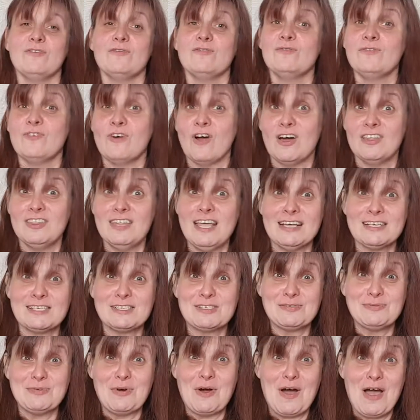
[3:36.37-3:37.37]
For our
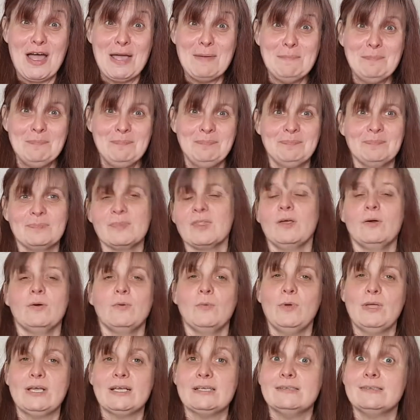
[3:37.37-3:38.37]
next rhyme,
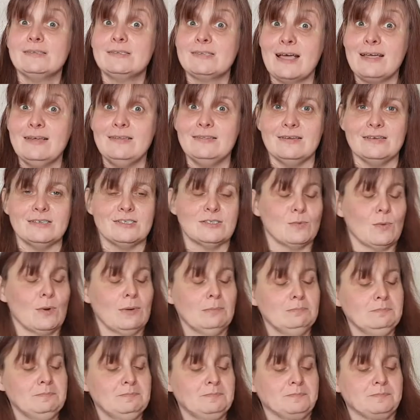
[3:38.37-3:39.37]
we can say this
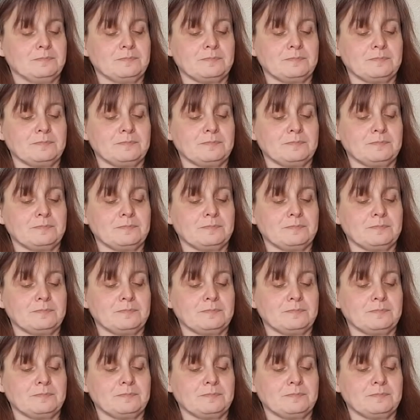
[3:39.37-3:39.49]
one.